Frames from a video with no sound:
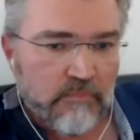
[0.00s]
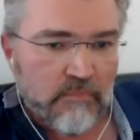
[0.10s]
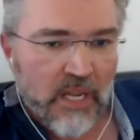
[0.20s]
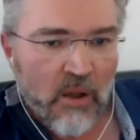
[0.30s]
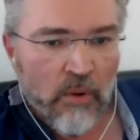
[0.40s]

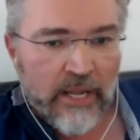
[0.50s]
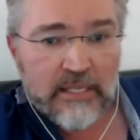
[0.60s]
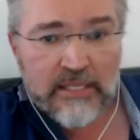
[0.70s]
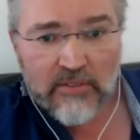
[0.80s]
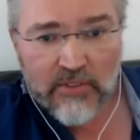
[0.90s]
where the
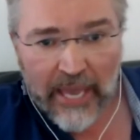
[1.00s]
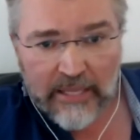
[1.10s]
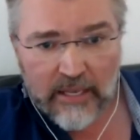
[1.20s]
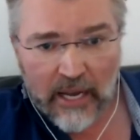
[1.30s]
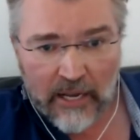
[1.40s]

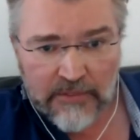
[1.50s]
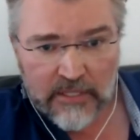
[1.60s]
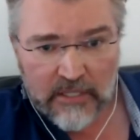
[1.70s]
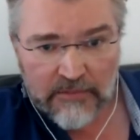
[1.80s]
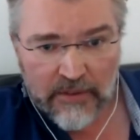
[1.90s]
state after
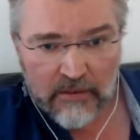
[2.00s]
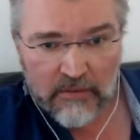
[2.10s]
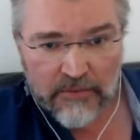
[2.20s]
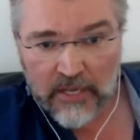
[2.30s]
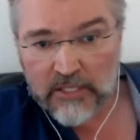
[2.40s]
the
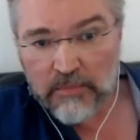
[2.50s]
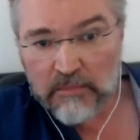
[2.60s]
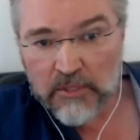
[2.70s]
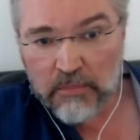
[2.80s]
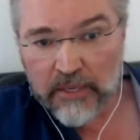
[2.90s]
first beam
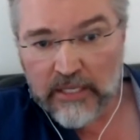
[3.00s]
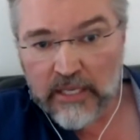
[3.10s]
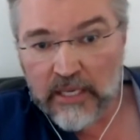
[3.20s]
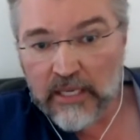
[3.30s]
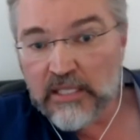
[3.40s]

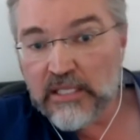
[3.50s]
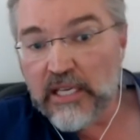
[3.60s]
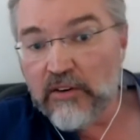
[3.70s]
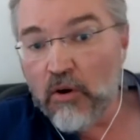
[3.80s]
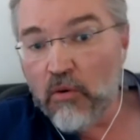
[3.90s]
splitter is
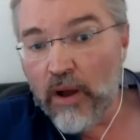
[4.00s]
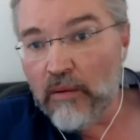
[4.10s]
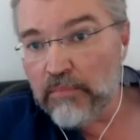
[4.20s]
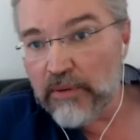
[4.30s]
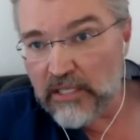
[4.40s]
0,
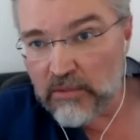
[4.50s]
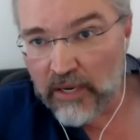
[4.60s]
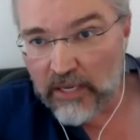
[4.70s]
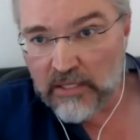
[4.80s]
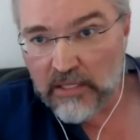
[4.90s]
1 plus
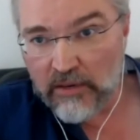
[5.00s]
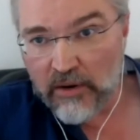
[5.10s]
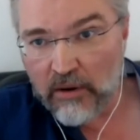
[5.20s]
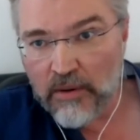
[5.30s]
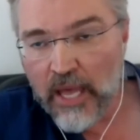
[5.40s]
1,
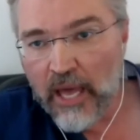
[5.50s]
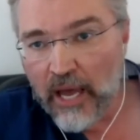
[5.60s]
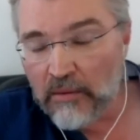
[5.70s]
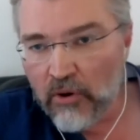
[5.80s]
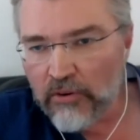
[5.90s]
0.
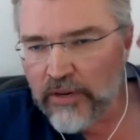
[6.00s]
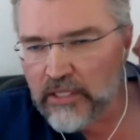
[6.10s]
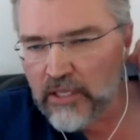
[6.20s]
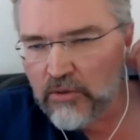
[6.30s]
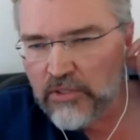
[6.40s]
I'm
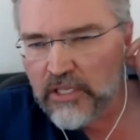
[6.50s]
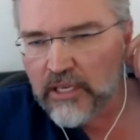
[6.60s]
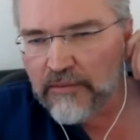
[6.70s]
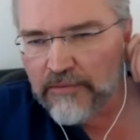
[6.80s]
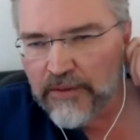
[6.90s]
already
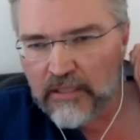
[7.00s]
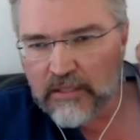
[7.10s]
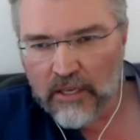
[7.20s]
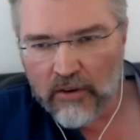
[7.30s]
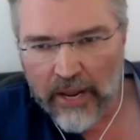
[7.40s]
using a field
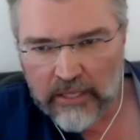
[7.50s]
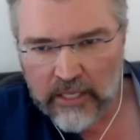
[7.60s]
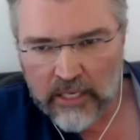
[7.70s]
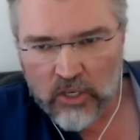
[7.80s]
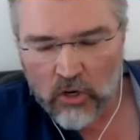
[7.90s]

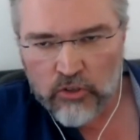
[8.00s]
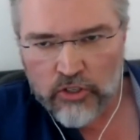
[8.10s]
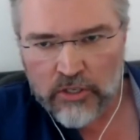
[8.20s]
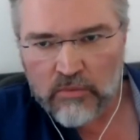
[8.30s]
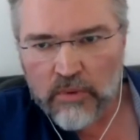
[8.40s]
theoretic
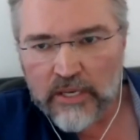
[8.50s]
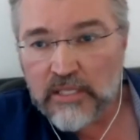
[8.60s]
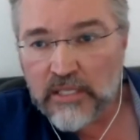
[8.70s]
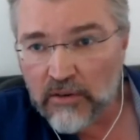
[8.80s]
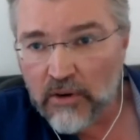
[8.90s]
notion where
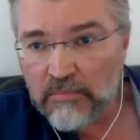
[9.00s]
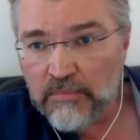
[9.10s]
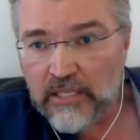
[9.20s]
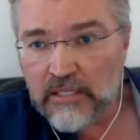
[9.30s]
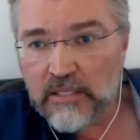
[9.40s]
0
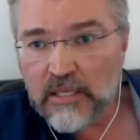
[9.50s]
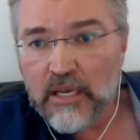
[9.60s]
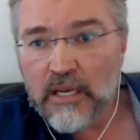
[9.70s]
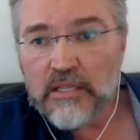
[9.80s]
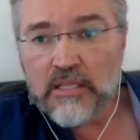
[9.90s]
means
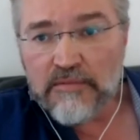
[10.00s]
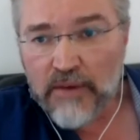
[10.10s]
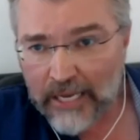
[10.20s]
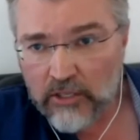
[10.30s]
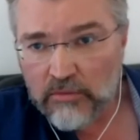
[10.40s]
the
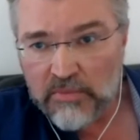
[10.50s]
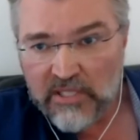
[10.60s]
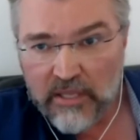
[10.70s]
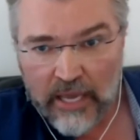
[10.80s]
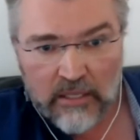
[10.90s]
vacuum
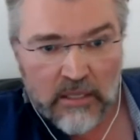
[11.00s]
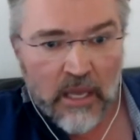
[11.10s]
state.